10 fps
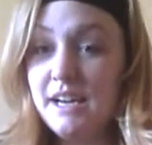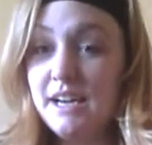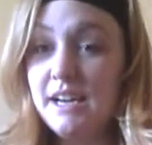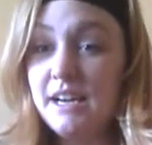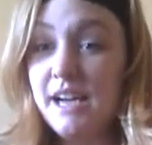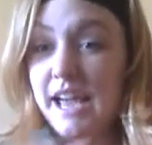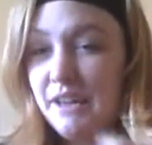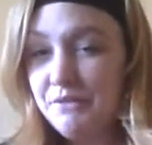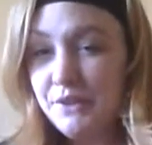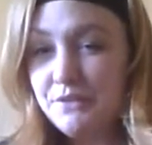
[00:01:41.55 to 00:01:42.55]
a
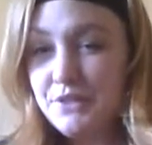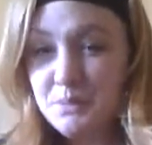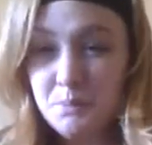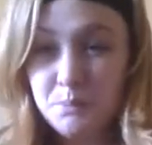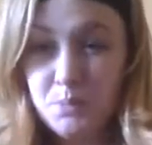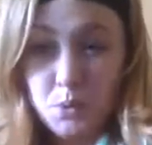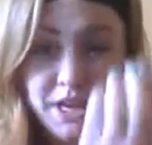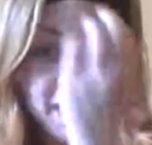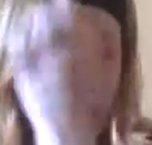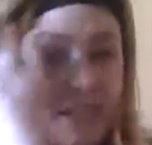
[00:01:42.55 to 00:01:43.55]
handful of
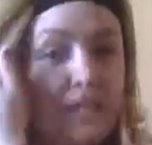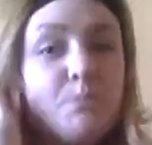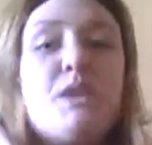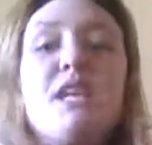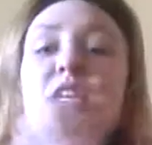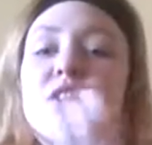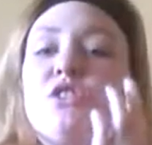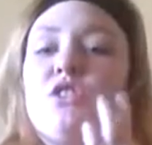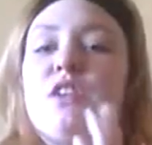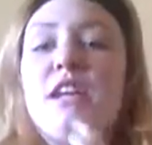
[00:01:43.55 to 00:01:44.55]
organic
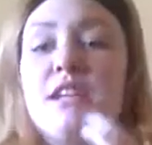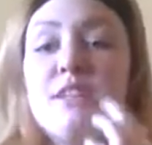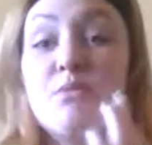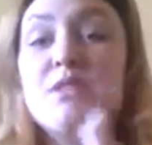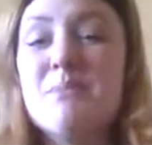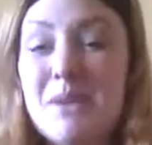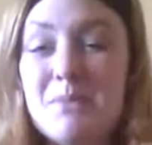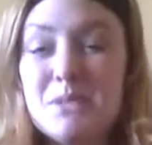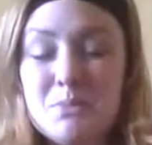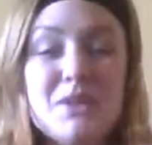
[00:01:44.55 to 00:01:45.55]
spinach, and it wasn't
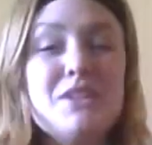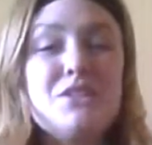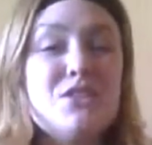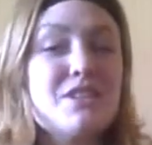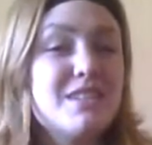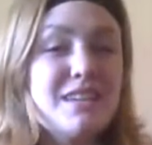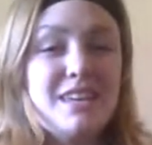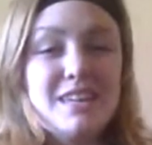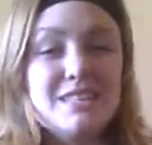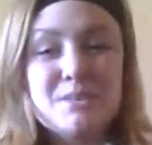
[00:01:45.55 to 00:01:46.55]
baby spinach because I
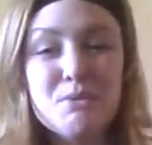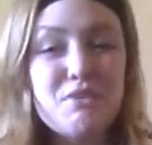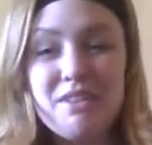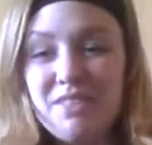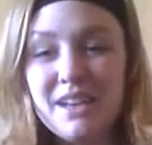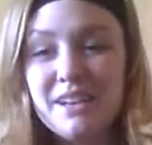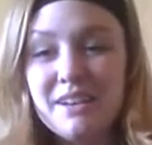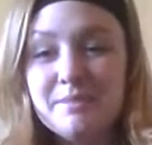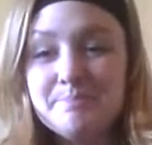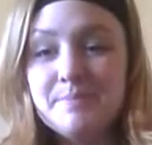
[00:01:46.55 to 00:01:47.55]
can't seem to find that
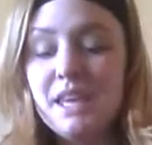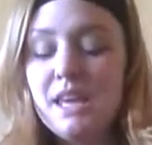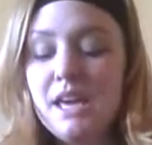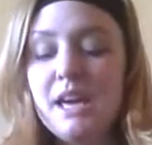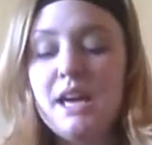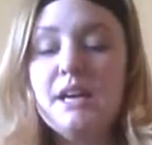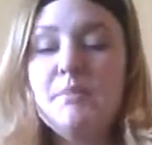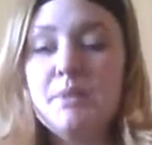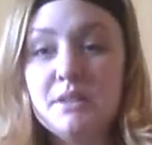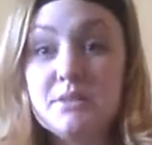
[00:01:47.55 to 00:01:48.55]
here,
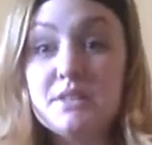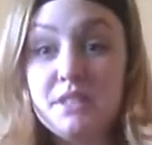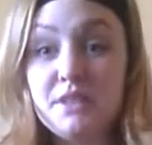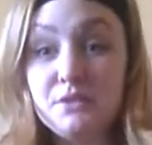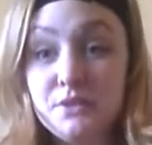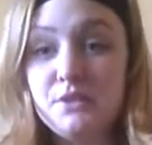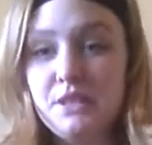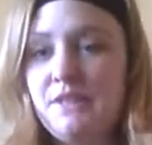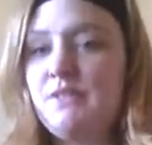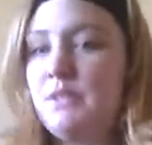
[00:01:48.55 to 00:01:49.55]
but it was like the full
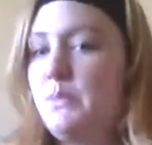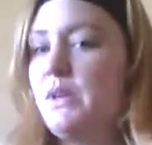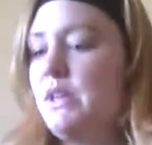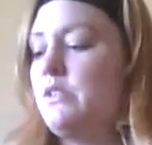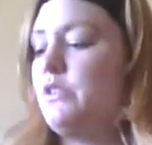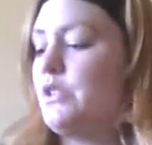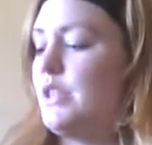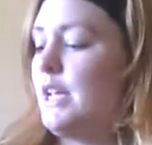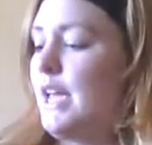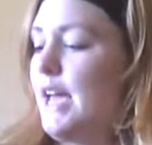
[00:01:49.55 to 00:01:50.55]
leaf spinach,